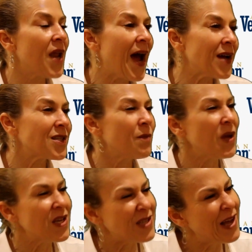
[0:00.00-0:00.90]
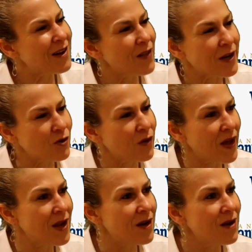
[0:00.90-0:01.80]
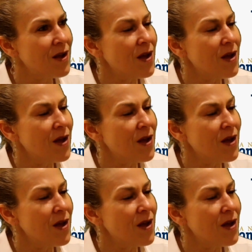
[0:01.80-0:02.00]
acid base and electrolyte